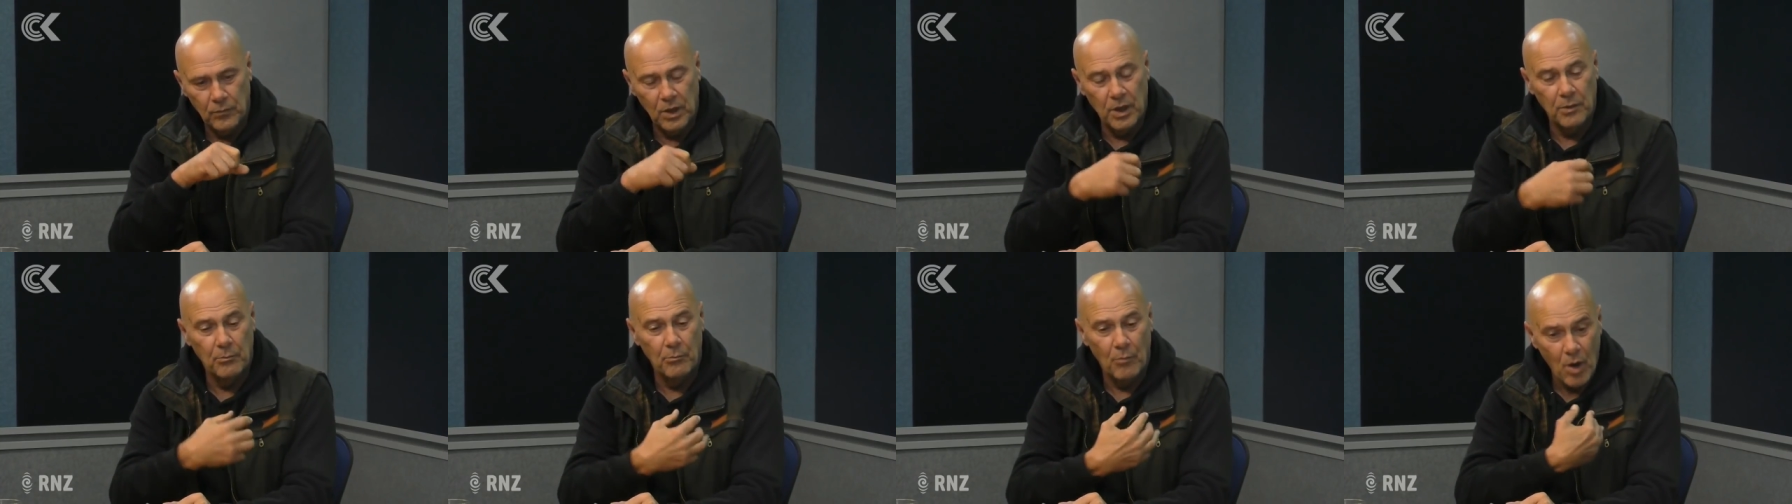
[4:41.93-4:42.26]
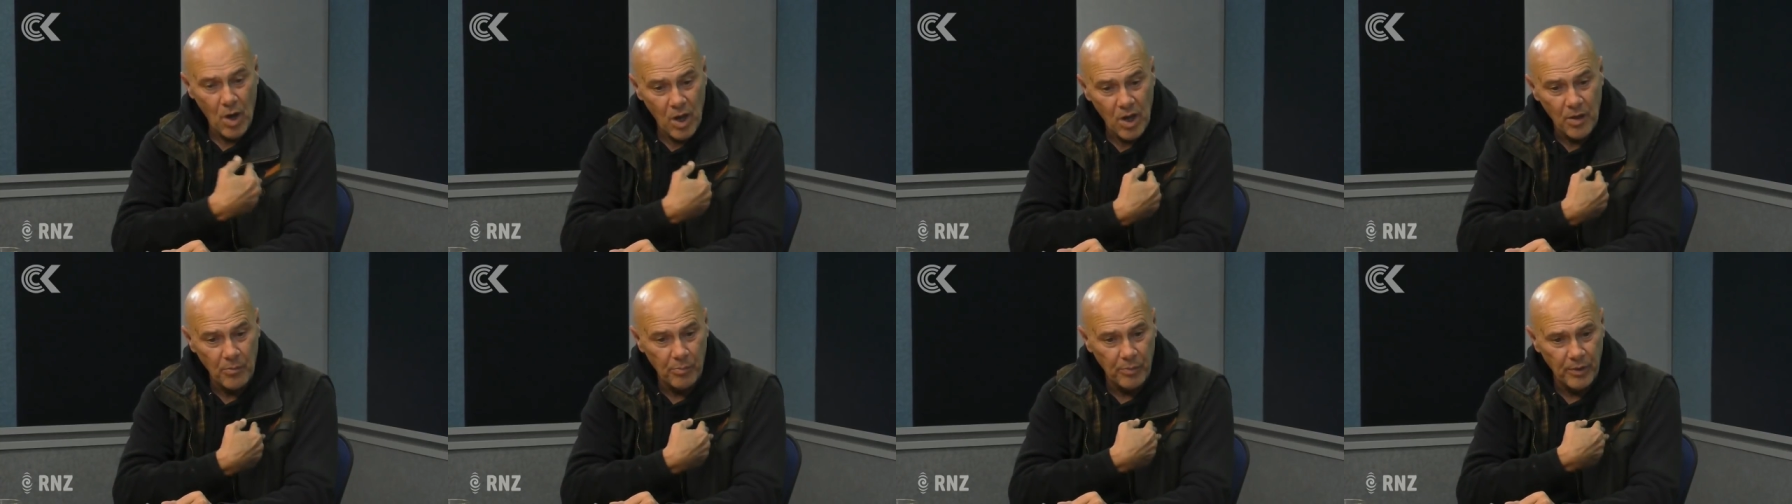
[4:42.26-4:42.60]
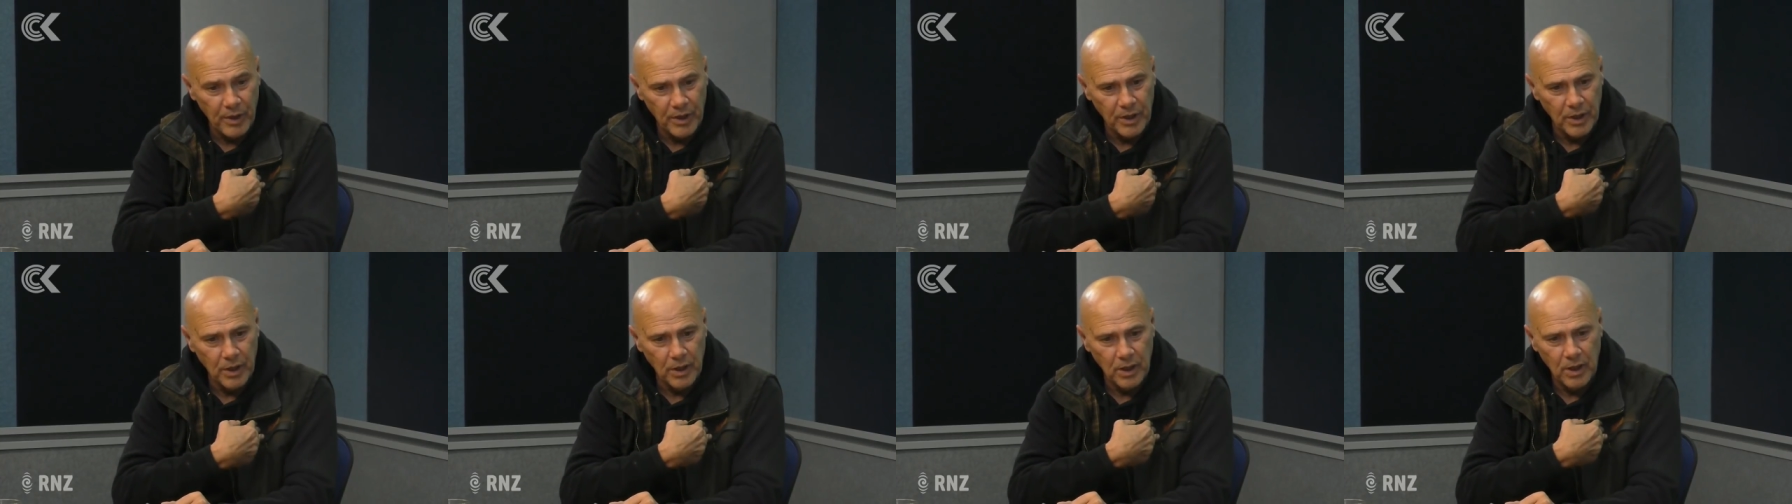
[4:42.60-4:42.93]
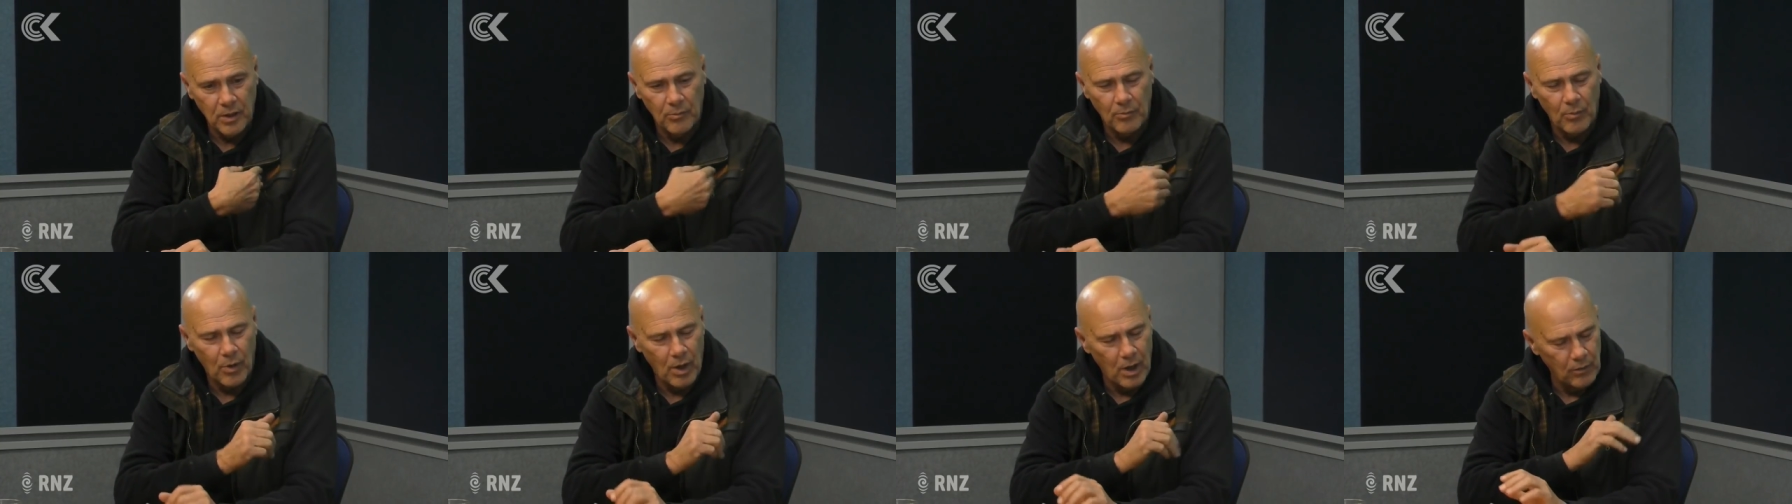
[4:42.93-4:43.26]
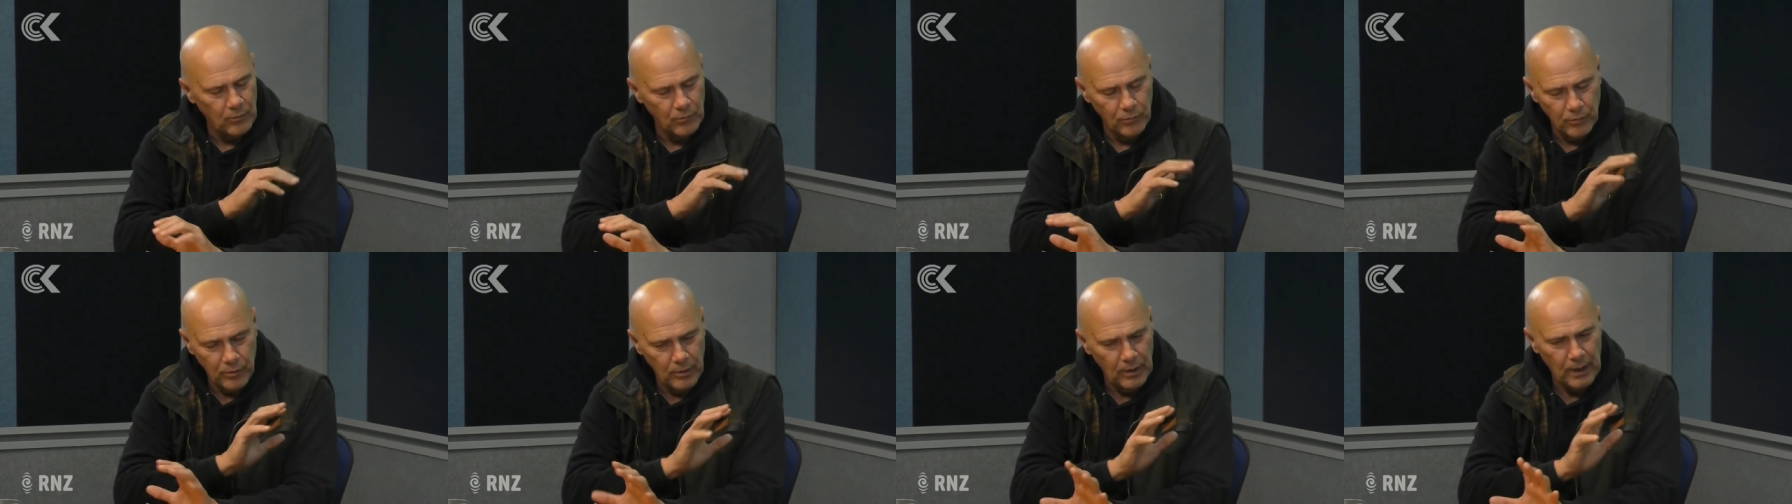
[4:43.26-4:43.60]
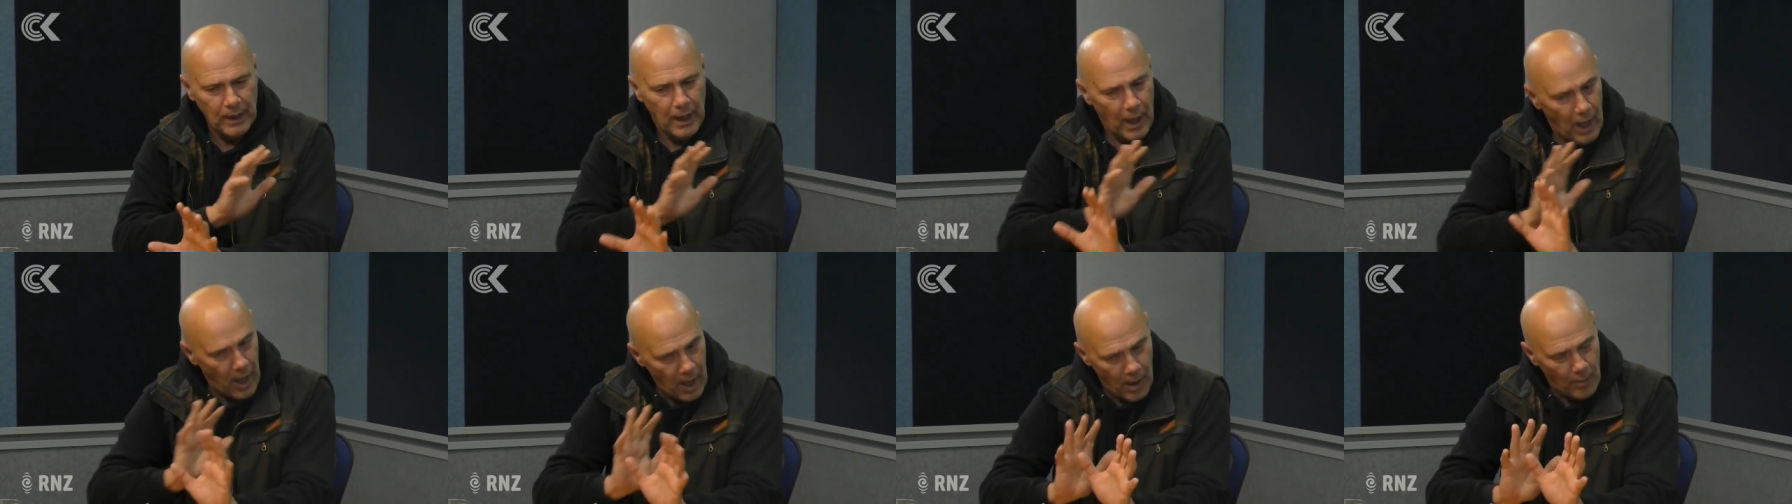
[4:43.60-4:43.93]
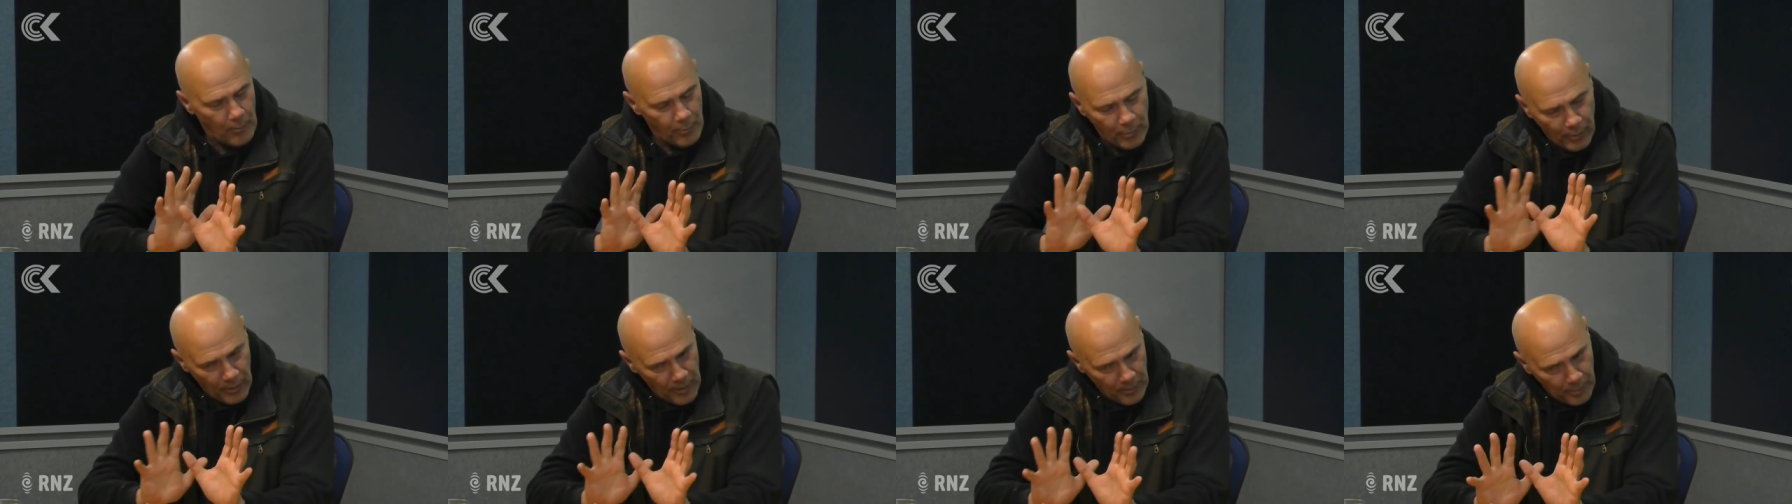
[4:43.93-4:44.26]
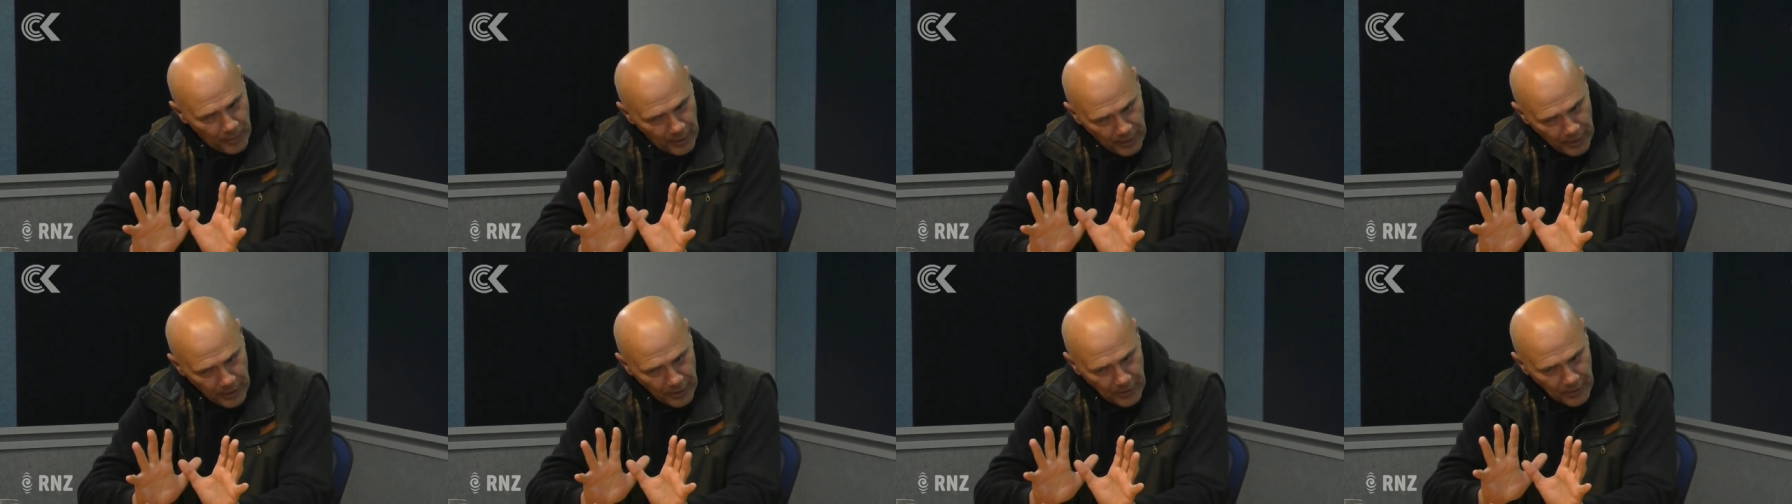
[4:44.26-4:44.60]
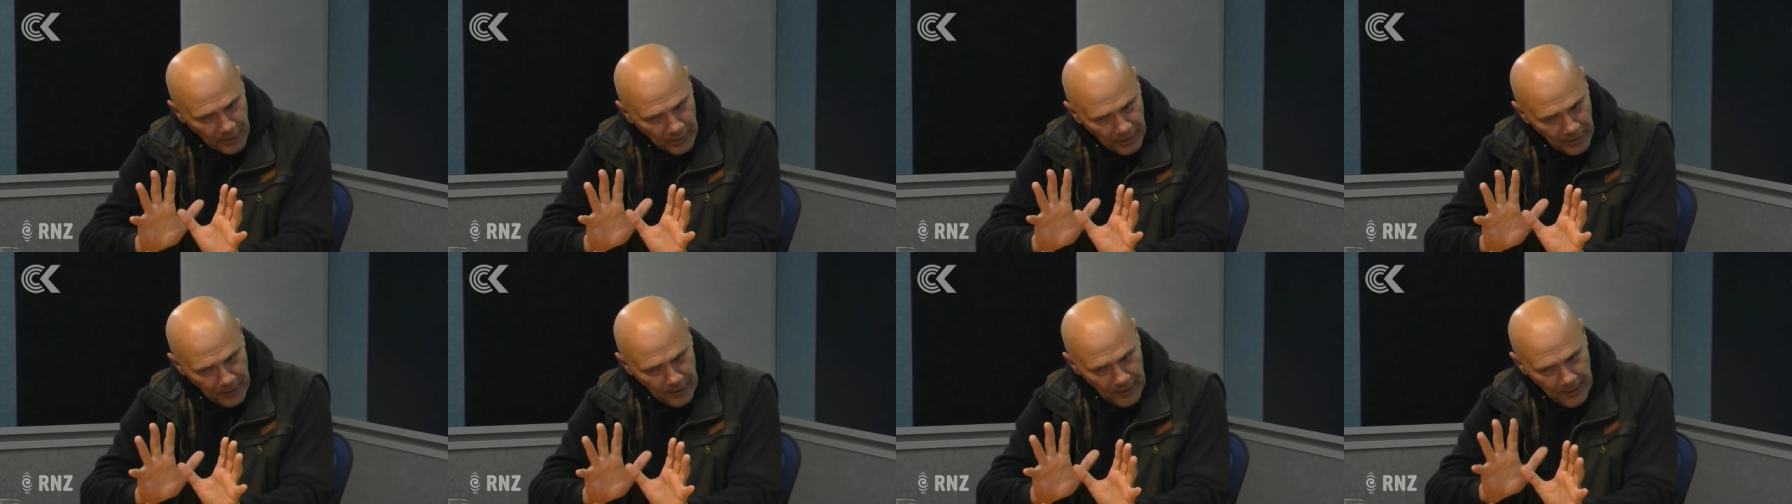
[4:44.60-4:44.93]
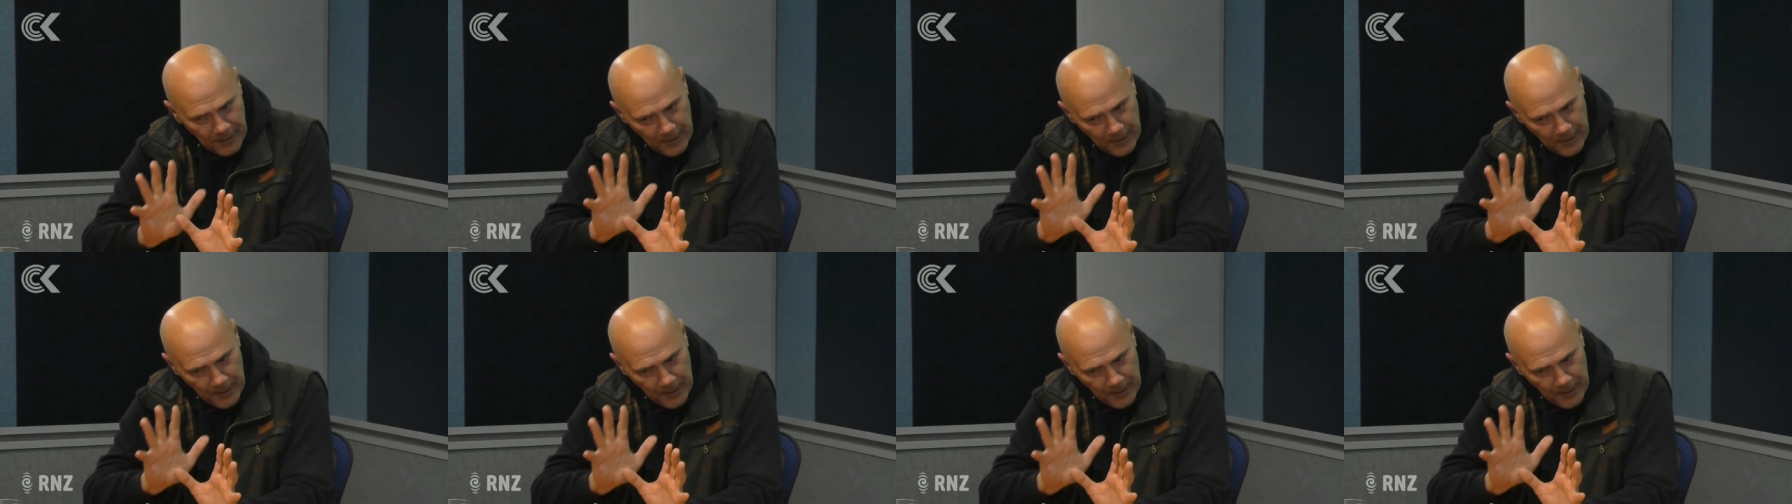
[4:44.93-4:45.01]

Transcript: in my opinion, in my really humble opinion,